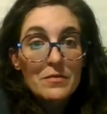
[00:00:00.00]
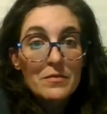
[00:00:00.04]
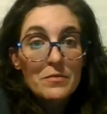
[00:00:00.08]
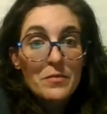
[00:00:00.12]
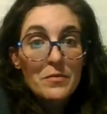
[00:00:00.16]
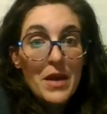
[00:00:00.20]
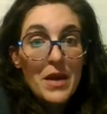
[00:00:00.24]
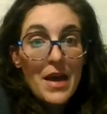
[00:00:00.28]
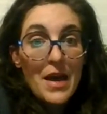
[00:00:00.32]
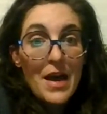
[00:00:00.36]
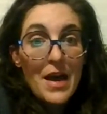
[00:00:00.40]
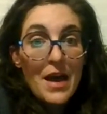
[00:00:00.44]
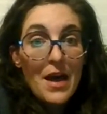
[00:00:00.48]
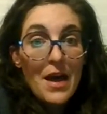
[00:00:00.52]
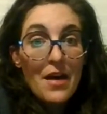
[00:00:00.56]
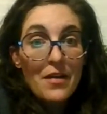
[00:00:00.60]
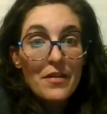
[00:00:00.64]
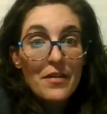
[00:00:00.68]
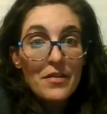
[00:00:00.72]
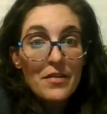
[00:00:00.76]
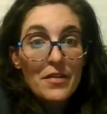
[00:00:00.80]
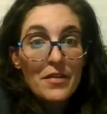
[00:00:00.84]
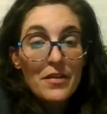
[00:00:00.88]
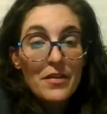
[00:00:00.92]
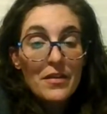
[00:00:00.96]
path
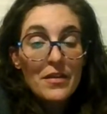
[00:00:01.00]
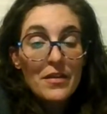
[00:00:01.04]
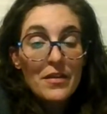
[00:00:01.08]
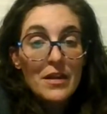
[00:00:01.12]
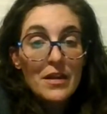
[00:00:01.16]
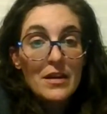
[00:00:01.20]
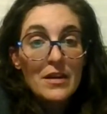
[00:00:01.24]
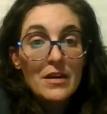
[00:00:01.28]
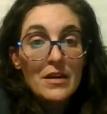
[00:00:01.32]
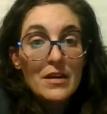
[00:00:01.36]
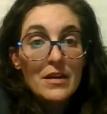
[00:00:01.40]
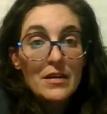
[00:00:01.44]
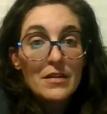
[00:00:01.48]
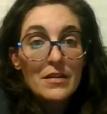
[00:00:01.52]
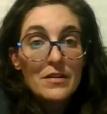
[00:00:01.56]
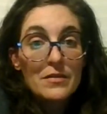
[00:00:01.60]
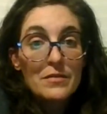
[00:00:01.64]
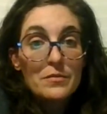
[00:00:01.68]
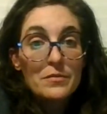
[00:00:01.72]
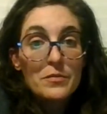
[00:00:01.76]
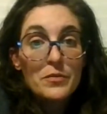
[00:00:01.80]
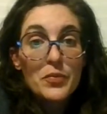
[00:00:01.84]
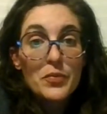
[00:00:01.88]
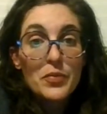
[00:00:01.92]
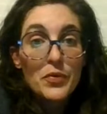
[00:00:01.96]
in a
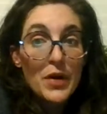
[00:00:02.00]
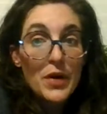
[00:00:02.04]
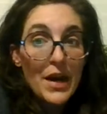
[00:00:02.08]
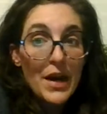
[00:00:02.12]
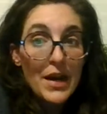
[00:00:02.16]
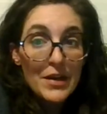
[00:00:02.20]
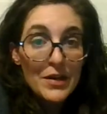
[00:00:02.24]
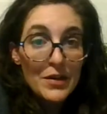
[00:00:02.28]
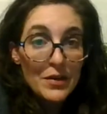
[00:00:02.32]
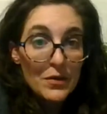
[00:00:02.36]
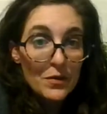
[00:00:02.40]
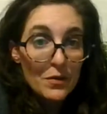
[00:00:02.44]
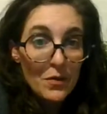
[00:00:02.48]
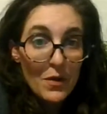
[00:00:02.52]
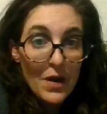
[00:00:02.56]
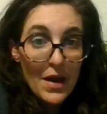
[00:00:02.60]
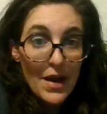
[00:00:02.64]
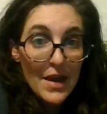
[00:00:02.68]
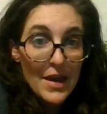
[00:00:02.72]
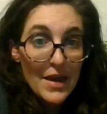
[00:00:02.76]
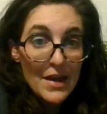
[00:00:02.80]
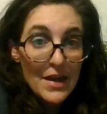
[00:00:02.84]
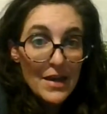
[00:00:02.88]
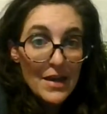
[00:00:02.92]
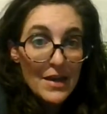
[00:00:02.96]
brand new
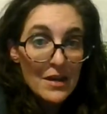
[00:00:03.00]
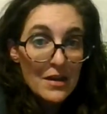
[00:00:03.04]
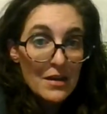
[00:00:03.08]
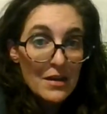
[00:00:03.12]
way,